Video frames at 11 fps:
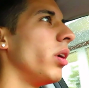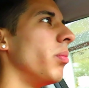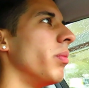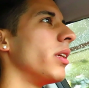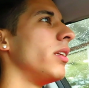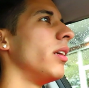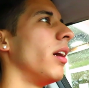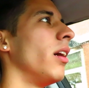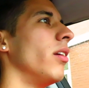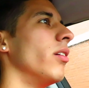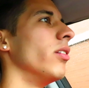Wait,
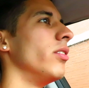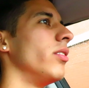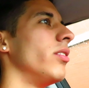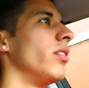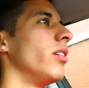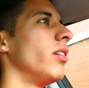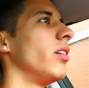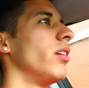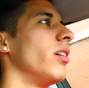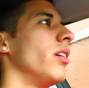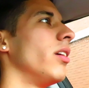McDonald's.
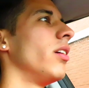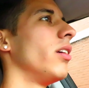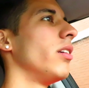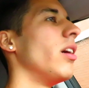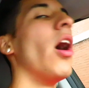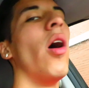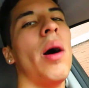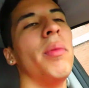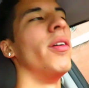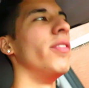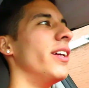Oh,
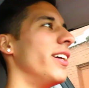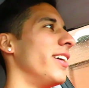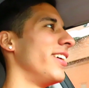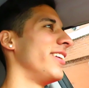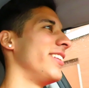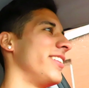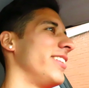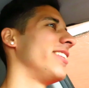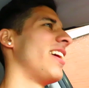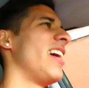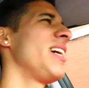I'm loving it.
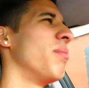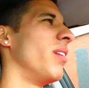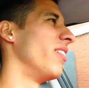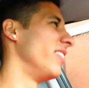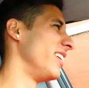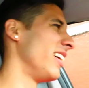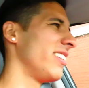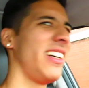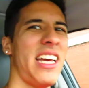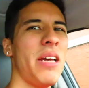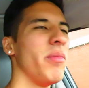I am loving it. That's
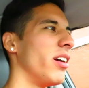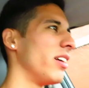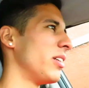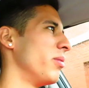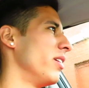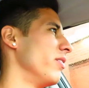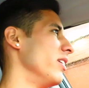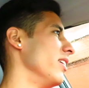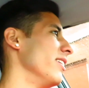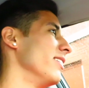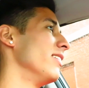why I came here, because I'm loving
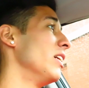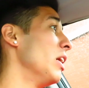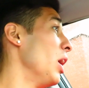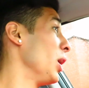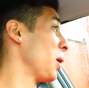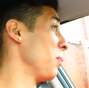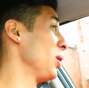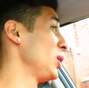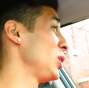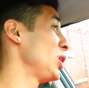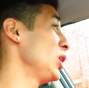it. Give me
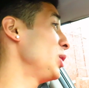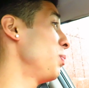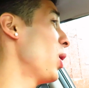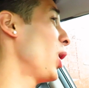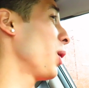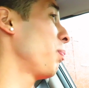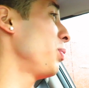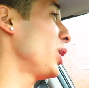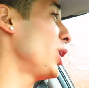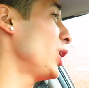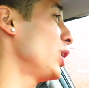a cheeseburger,
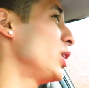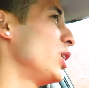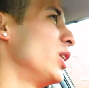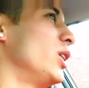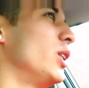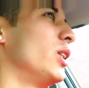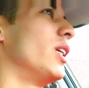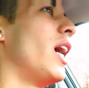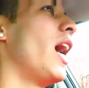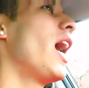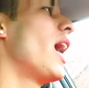please.
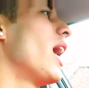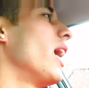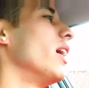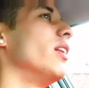Ha!